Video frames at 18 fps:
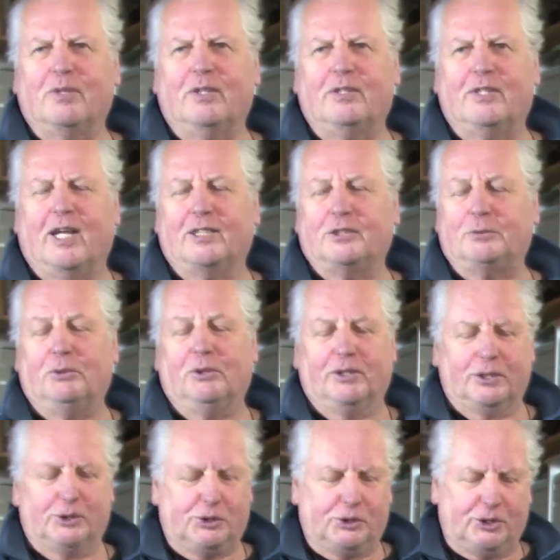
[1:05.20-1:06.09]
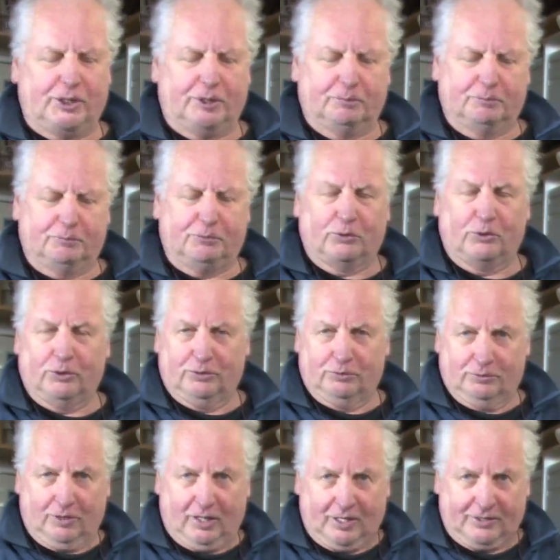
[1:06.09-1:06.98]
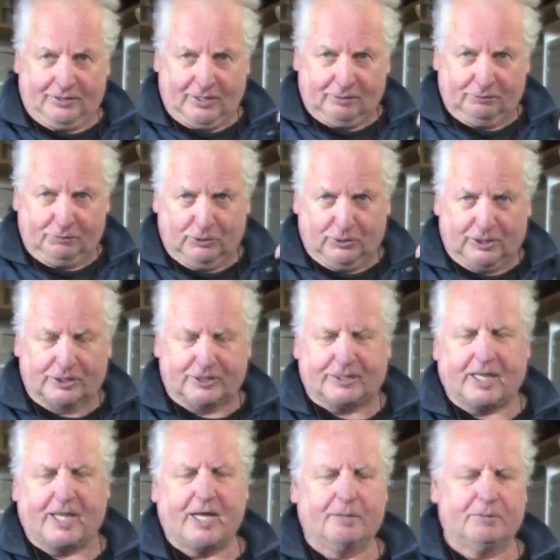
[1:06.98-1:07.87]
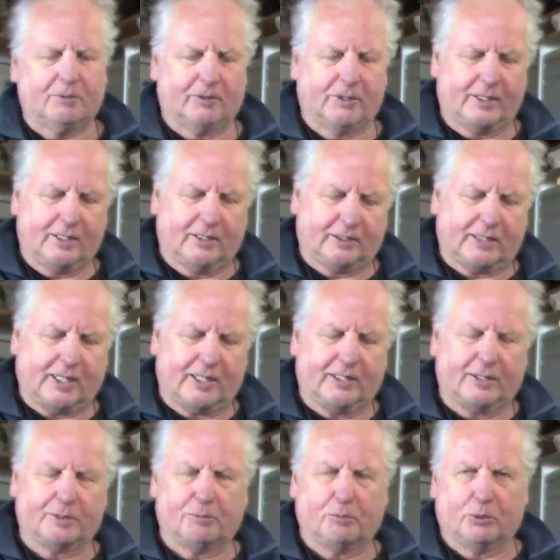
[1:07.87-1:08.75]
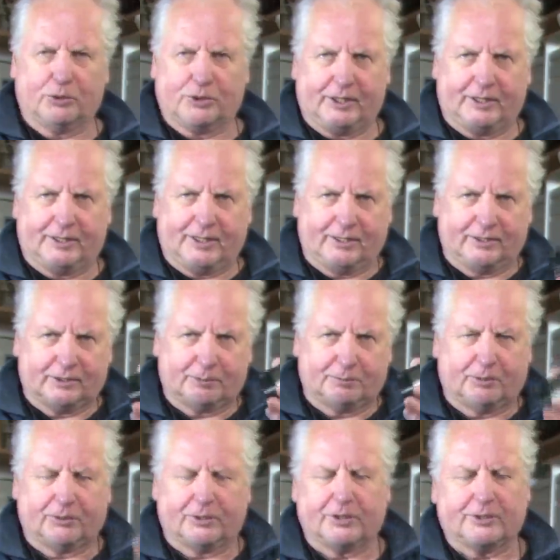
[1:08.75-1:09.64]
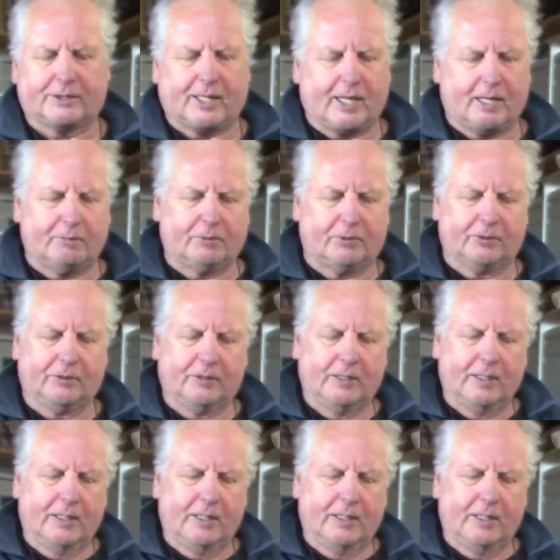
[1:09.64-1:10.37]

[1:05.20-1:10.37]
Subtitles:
that's really cheap for, I think, for this camera, and I'll get into more details about this camera.